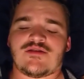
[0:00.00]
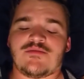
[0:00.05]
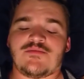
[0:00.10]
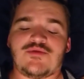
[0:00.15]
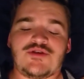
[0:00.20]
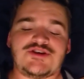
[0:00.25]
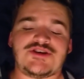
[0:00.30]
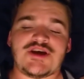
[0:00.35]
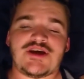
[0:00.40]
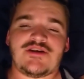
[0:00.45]

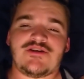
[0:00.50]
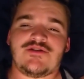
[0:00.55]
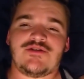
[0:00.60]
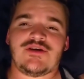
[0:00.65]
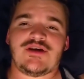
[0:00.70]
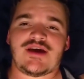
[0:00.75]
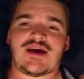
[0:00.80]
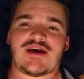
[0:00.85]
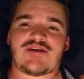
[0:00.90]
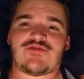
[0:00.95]
appreciate who
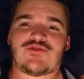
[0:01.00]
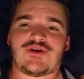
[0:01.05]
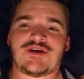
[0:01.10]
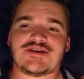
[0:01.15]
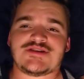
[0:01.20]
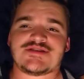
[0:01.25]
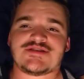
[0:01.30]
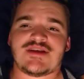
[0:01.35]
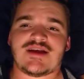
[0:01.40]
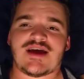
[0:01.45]
you have while
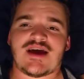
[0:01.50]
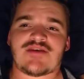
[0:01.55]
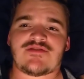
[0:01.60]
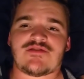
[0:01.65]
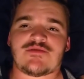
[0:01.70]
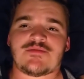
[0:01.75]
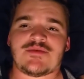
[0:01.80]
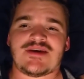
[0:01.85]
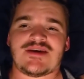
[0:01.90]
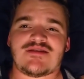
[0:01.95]
you still have
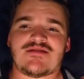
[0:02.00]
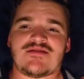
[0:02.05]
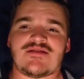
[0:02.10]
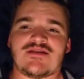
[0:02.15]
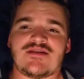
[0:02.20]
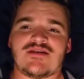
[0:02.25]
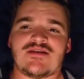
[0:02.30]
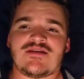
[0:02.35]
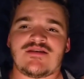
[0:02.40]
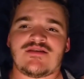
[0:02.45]
them and
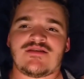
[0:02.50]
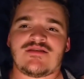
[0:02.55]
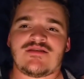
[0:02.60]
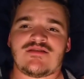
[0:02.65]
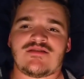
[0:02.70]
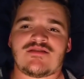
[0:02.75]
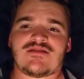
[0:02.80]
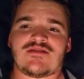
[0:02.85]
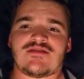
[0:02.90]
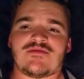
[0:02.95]

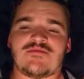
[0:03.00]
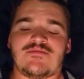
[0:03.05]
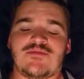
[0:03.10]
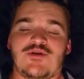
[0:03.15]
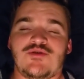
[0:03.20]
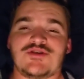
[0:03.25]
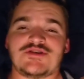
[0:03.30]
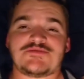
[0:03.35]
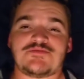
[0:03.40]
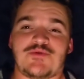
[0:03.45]

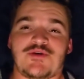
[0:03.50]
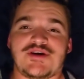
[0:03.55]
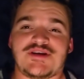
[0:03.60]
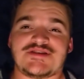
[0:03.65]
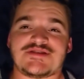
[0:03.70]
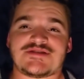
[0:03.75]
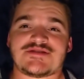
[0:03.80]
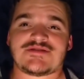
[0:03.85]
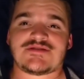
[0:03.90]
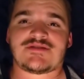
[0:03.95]
bonus
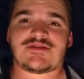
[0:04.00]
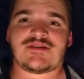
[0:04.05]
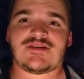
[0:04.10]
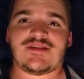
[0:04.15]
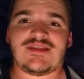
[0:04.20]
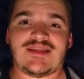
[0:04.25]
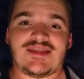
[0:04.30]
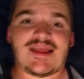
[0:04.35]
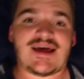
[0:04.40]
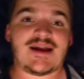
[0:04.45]
points
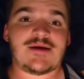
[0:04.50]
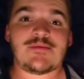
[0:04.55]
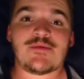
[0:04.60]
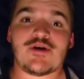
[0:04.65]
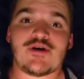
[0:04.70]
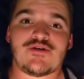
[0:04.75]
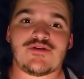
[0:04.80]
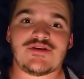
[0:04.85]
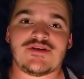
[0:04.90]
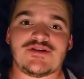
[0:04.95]
let them
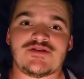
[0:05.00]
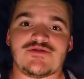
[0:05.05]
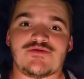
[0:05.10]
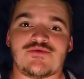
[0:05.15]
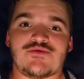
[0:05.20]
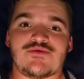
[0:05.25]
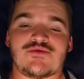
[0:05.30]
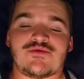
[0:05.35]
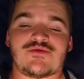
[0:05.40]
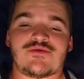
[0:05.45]
know that
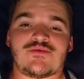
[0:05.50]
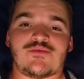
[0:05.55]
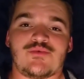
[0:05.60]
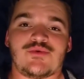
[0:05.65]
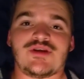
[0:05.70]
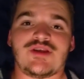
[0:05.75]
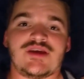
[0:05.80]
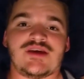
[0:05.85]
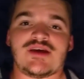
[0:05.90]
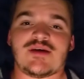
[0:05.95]
you
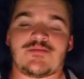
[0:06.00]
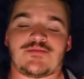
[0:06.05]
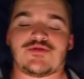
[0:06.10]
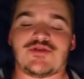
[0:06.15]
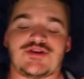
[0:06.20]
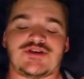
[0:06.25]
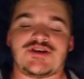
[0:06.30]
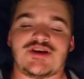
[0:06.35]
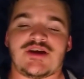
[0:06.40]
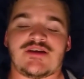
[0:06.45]
really
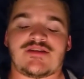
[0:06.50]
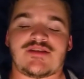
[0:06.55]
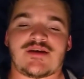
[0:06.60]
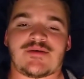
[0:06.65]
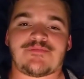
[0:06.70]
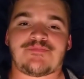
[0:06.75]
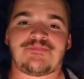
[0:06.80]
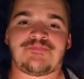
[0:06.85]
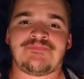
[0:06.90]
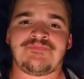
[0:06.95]
appreciate
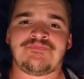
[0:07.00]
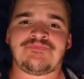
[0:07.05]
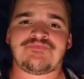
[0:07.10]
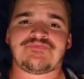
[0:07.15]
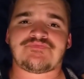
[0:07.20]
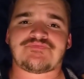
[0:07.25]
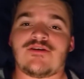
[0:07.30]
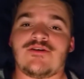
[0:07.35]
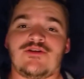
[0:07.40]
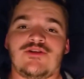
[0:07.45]
them
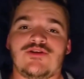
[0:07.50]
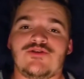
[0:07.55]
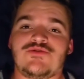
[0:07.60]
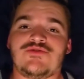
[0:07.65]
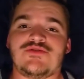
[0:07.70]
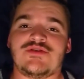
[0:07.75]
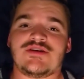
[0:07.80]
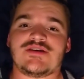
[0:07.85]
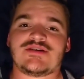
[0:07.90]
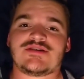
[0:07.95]
I'll
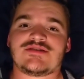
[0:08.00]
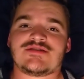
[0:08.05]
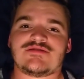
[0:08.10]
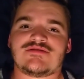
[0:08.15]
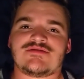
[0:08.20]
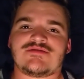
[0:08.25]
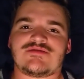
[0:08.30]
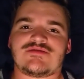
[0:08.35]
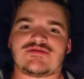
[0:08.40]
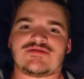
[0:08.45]
conclude
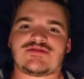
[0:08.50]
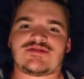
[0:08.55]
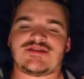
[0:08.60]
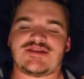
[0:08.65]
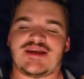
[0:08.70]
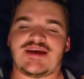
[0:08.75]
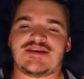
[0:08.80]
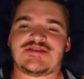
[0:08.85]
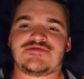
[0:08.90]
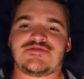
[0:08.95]

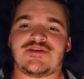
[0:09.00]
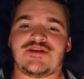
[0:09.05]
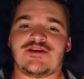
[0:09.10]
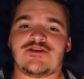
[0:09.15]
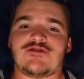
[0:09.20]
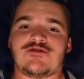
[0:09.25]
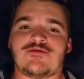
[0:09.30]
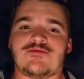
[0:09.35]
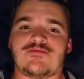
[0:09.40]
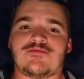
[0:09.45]
today's
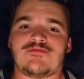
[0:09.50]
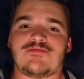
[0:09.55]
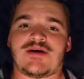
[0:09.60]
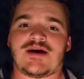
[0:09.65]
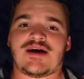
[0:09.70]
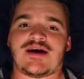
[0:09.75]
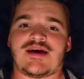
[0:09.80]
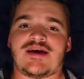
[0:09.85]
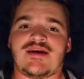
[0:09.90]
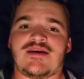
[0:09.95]
video
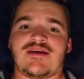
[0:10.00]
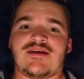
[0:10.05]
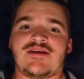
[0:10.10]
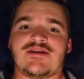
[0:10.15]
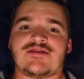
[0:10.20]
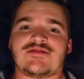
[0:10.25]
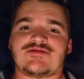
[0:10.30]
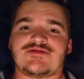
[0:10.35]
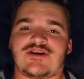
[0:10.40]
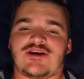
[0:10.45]
by
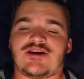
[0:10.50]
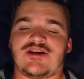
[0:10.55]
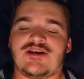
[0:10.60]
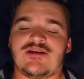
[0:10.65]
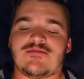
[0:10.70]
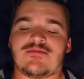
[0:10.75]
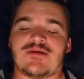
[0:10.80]
talking